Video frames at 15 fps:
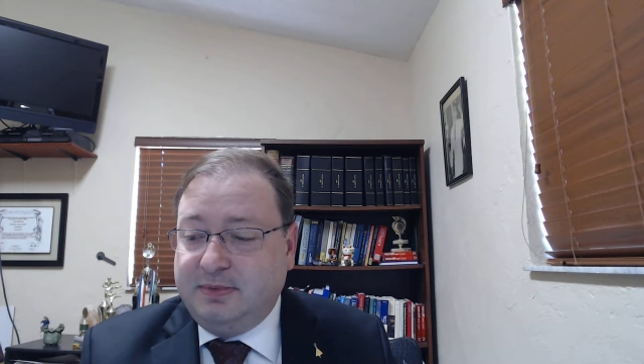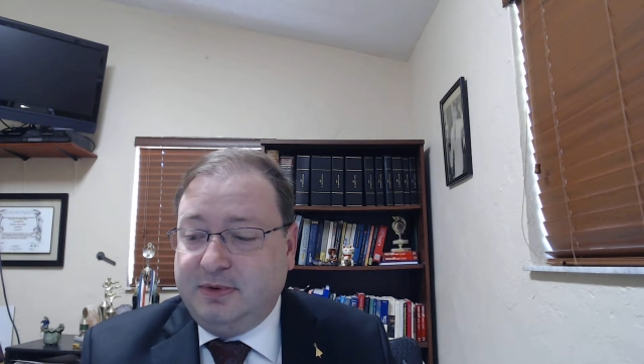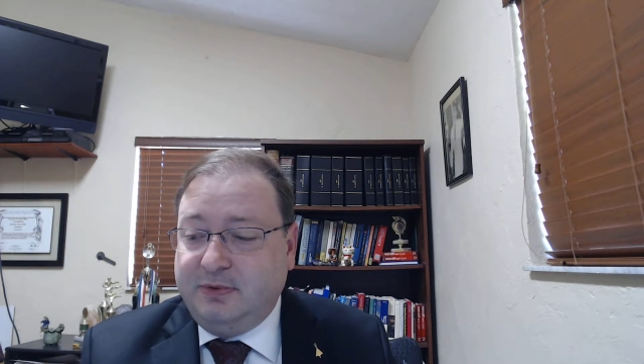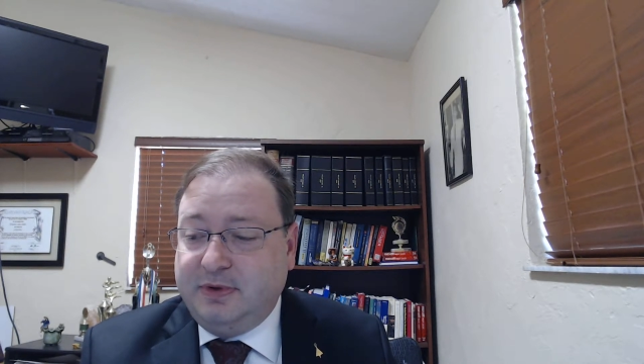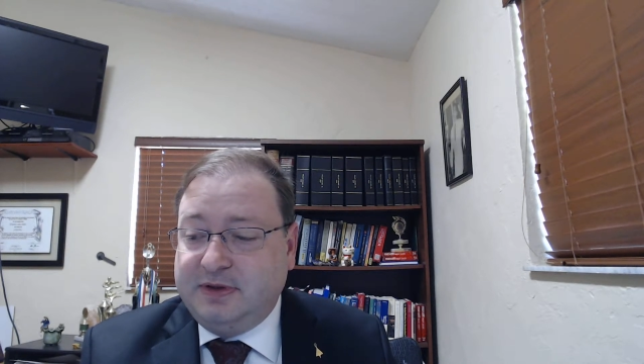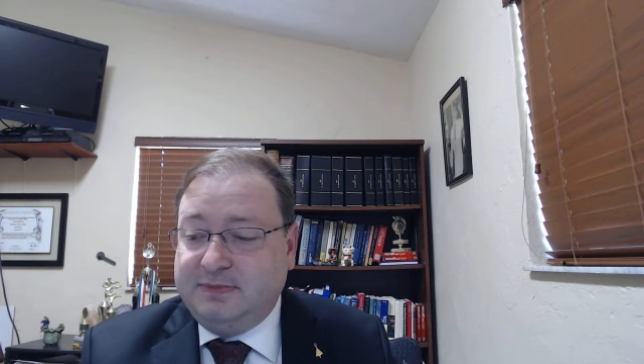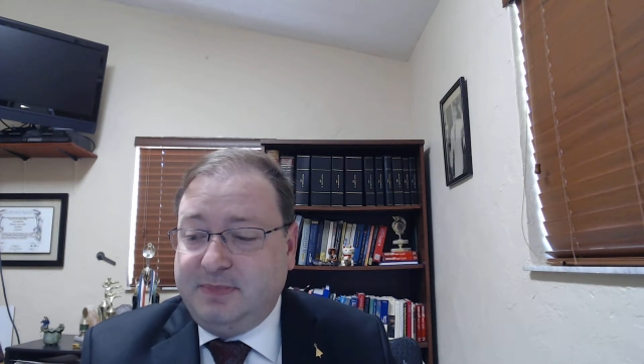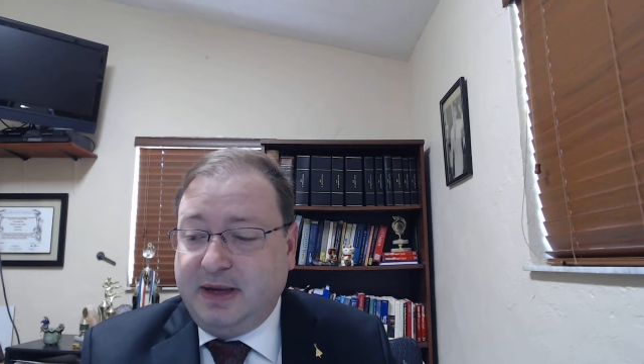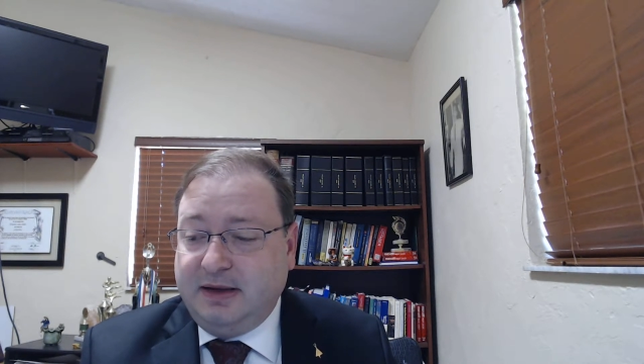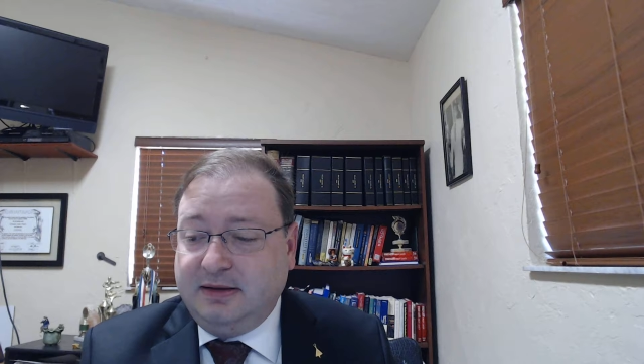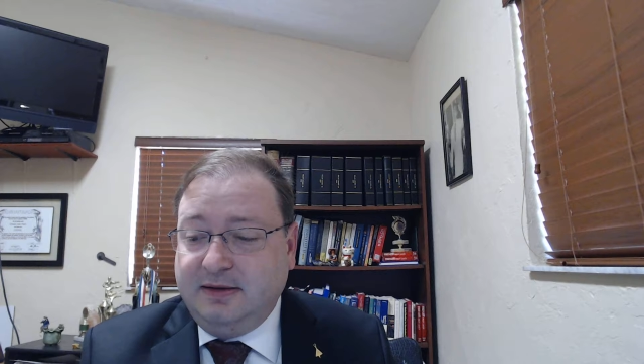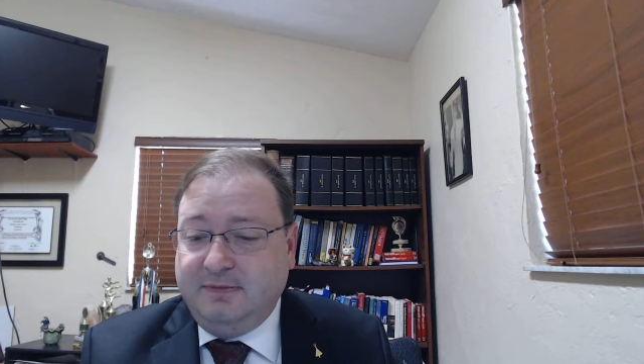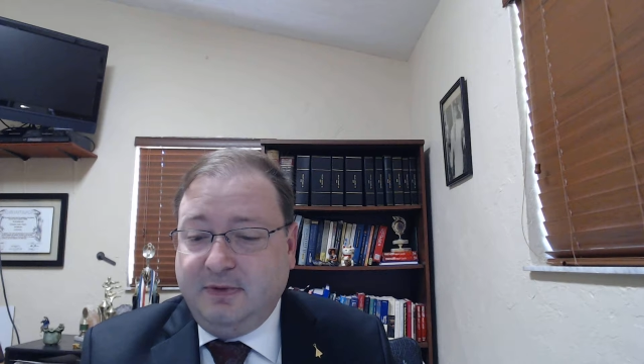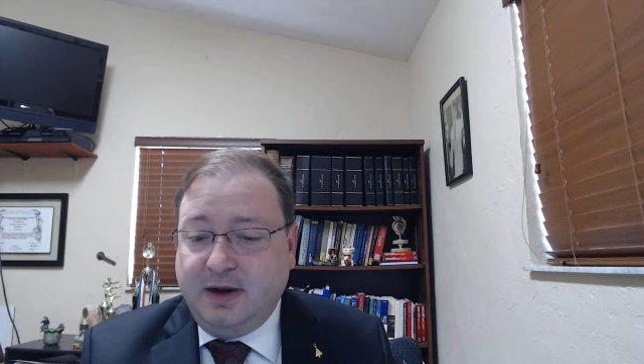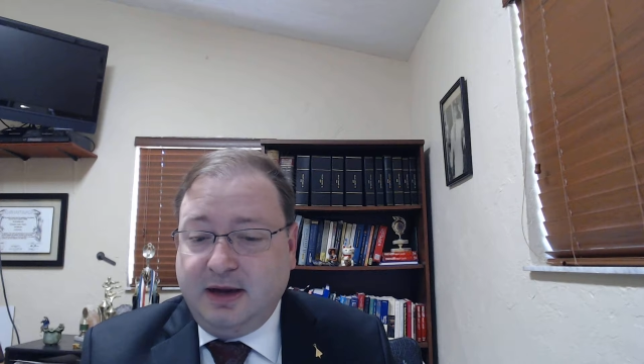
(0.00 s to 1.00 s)

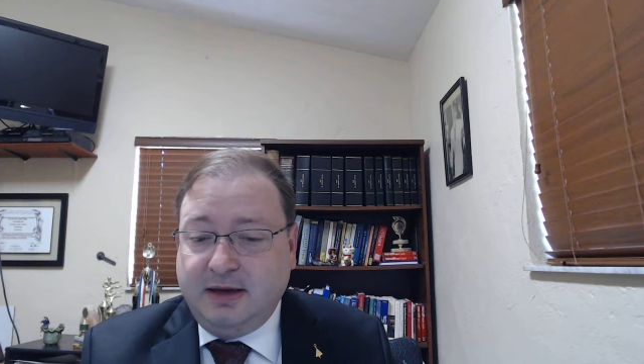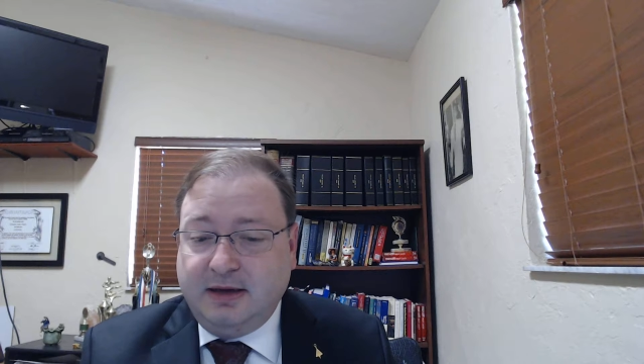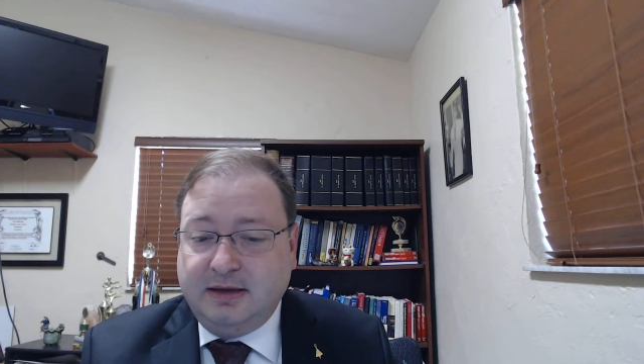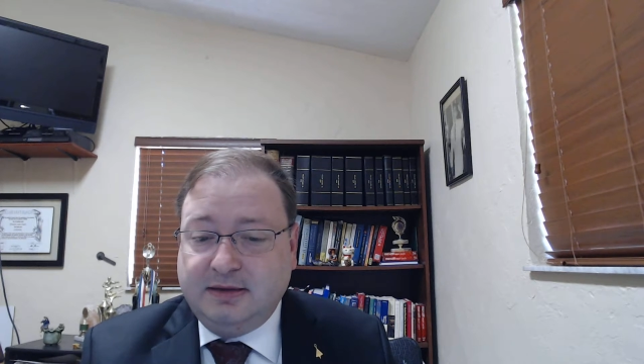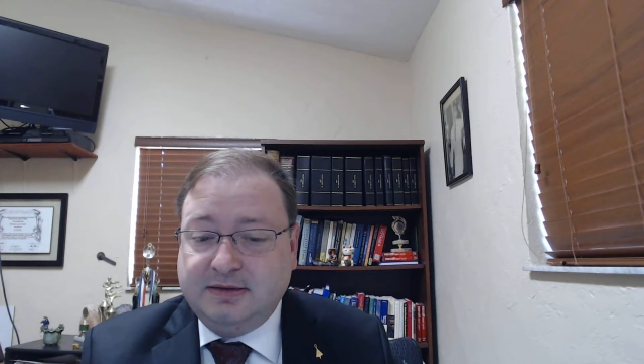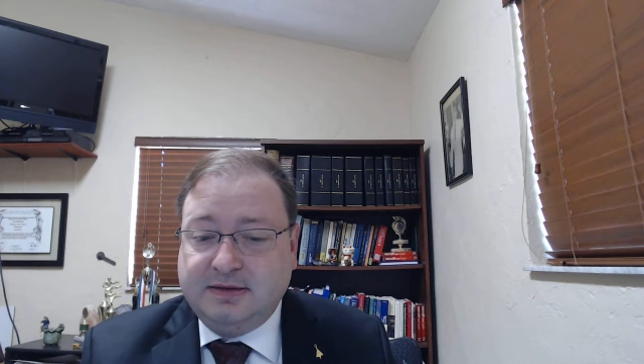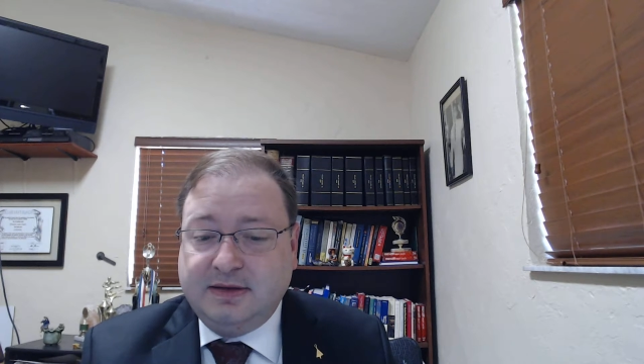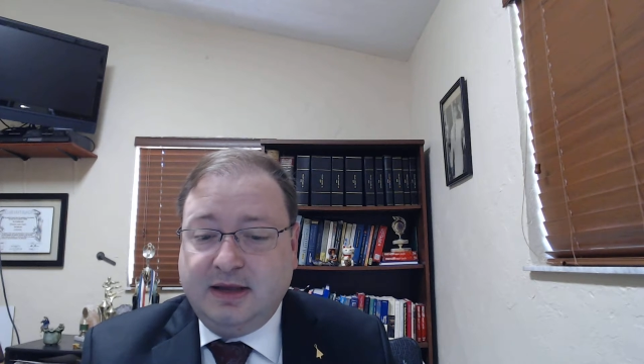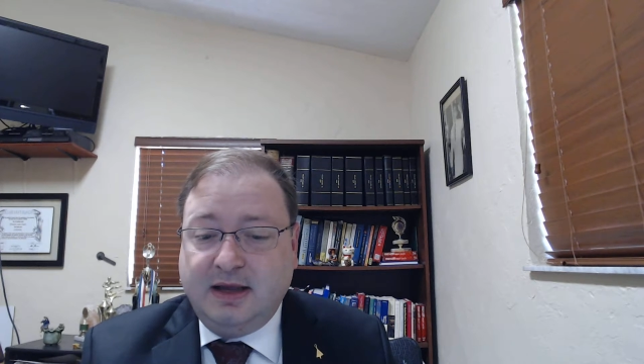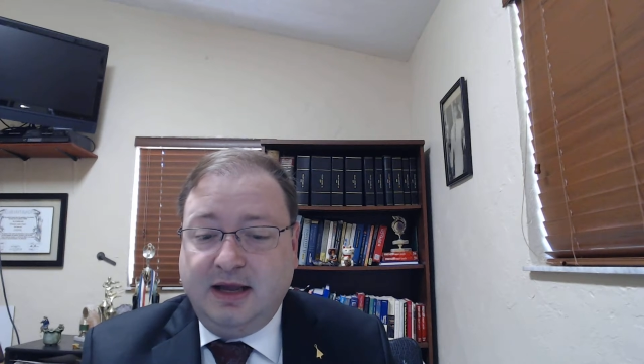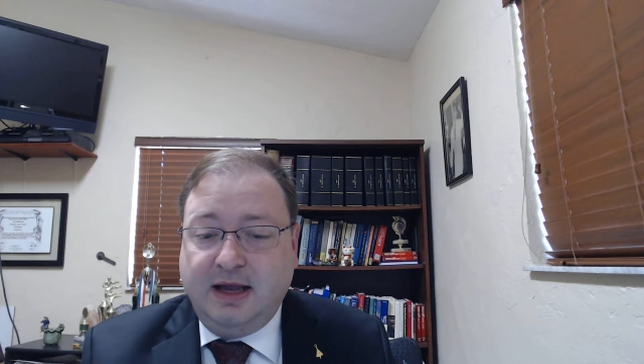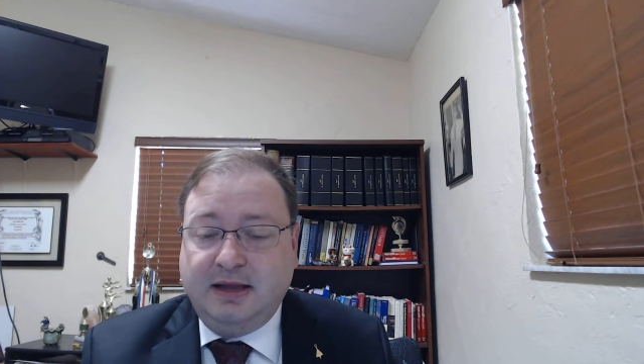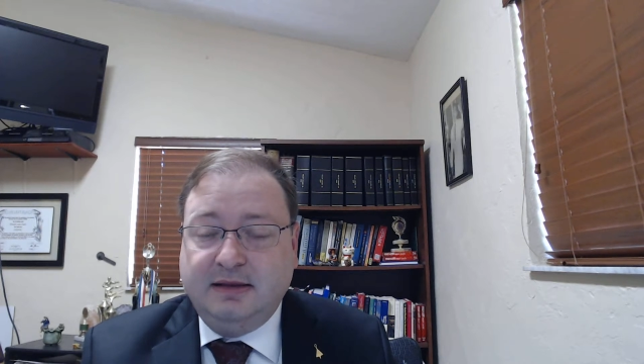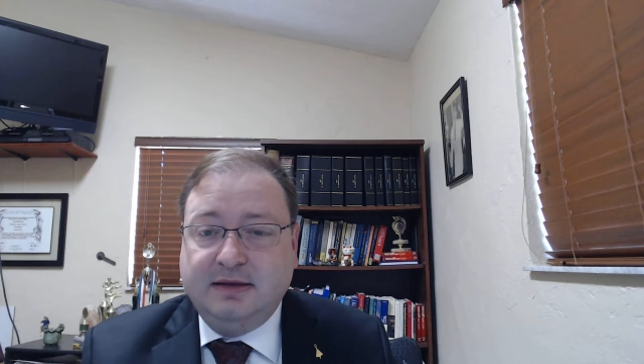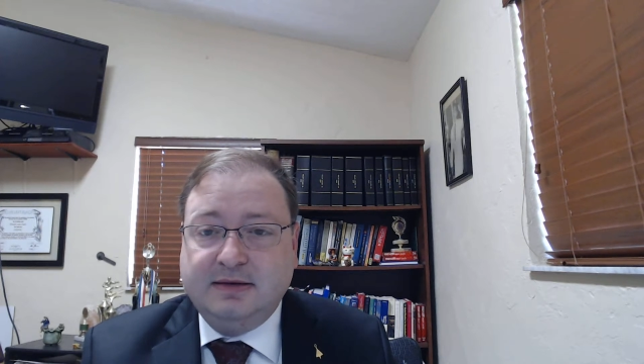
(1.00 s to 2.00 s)
respective writings
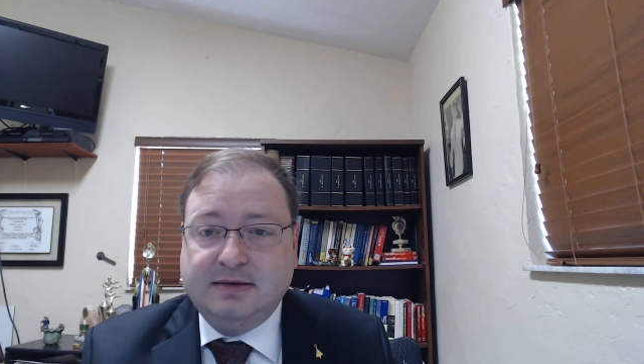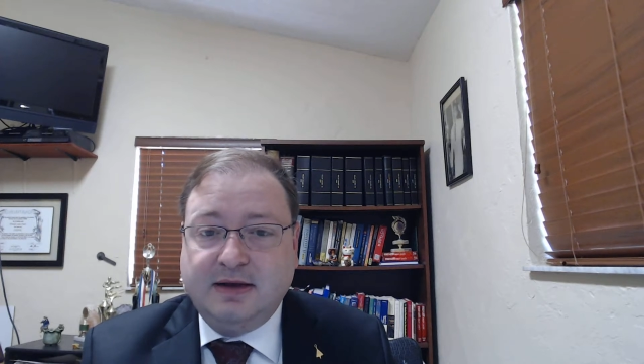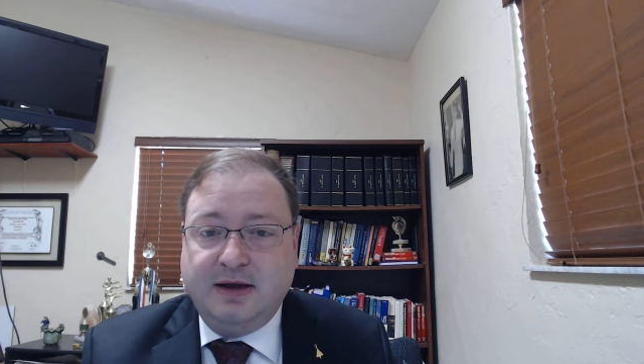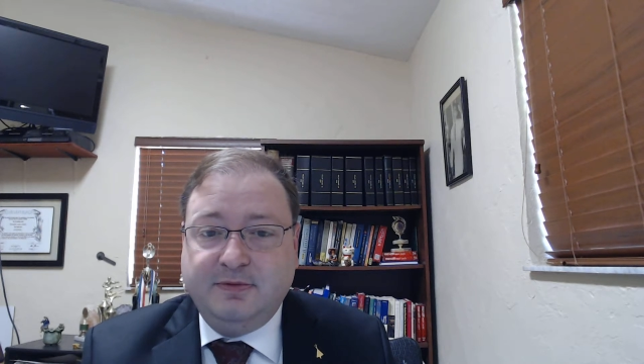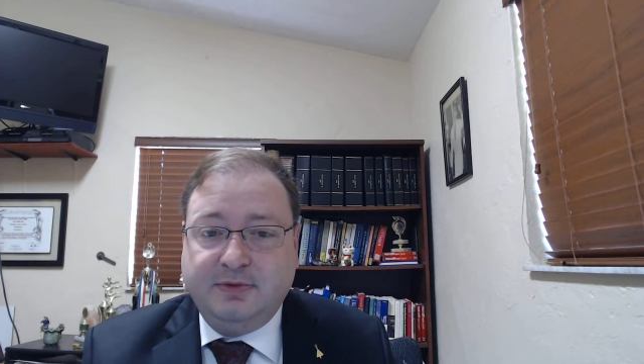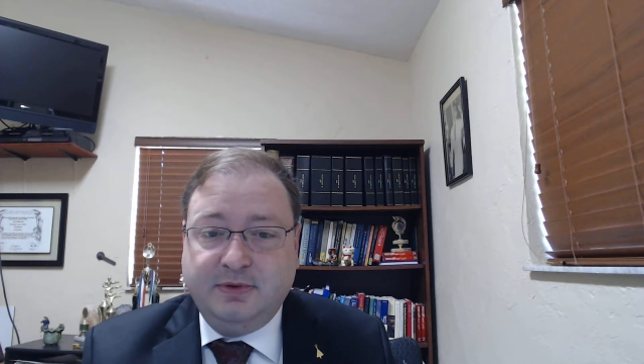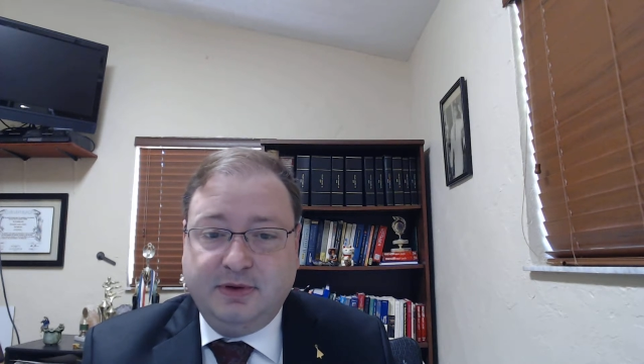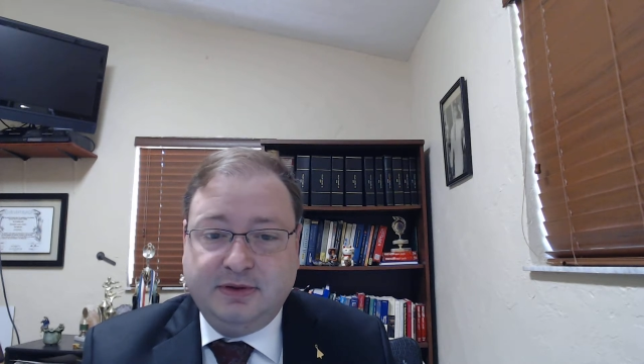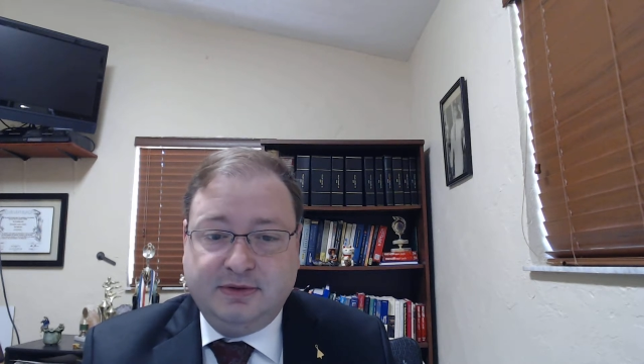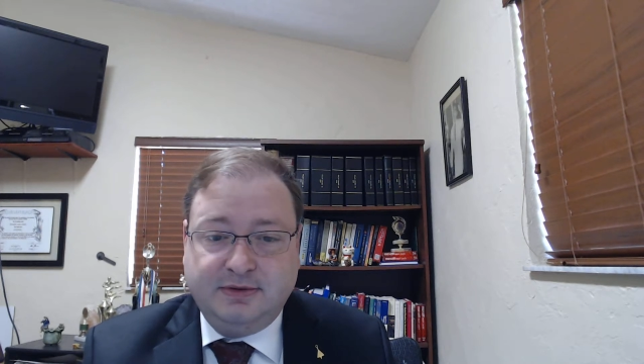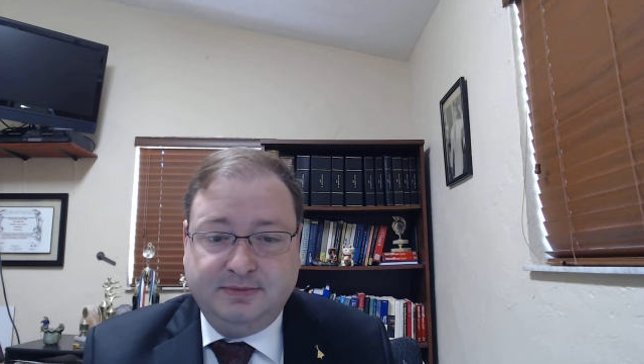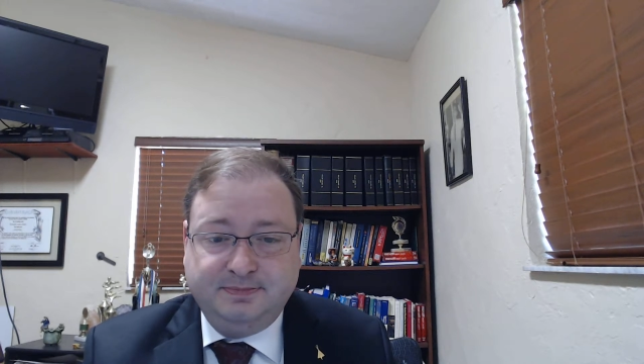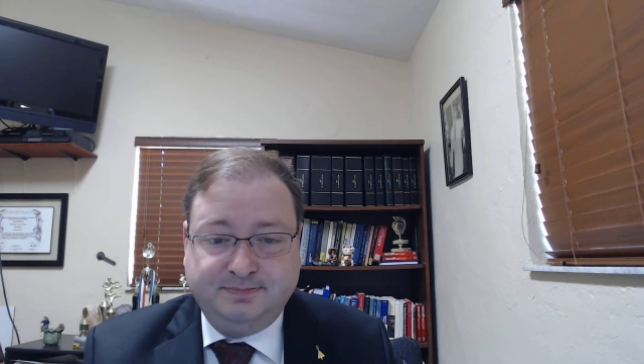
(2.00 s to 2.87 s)
and discoveries.